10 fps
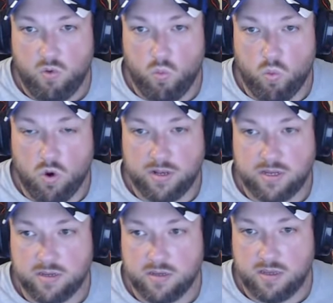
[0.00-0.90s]

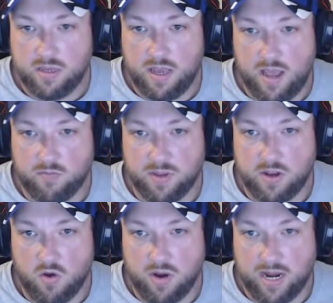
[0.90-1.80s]
what has been
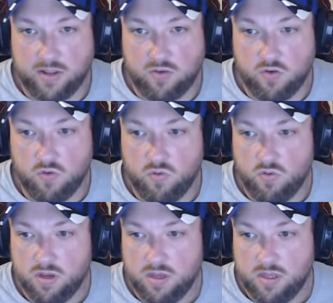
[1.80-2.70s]
donated
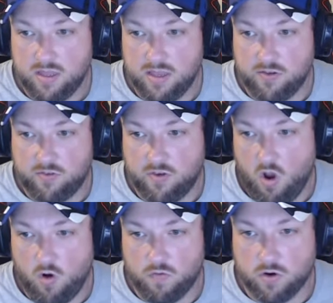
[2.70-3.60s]
to this
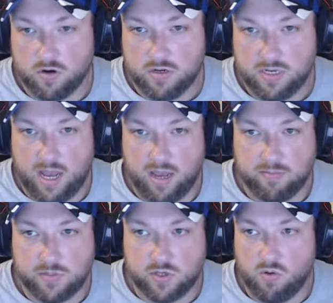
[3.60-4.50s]
over time.
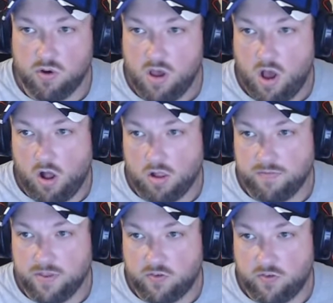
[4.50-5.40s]
So all
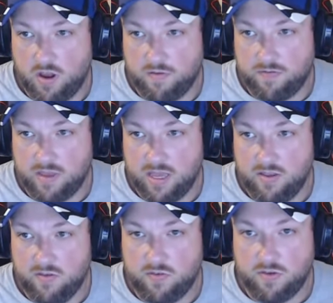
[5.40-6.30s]
of this stuff
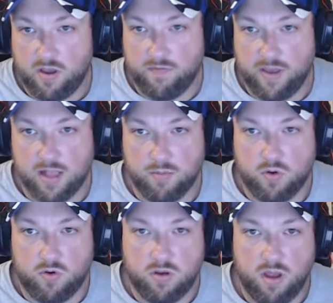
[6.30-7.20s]
is
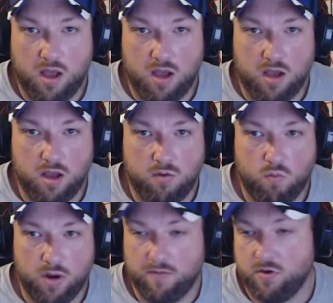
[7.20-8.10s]
available
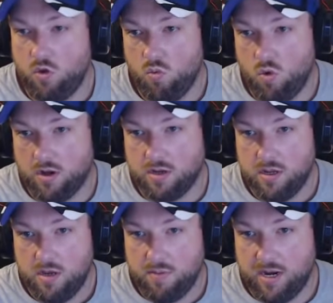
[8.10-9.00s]
whenever you want.
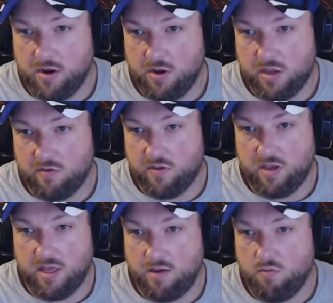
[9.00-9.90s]
But here you can
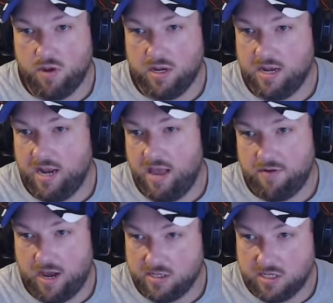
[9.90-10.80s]
see that we didn't have
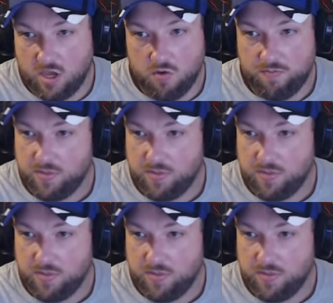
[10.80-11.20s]
an ICO,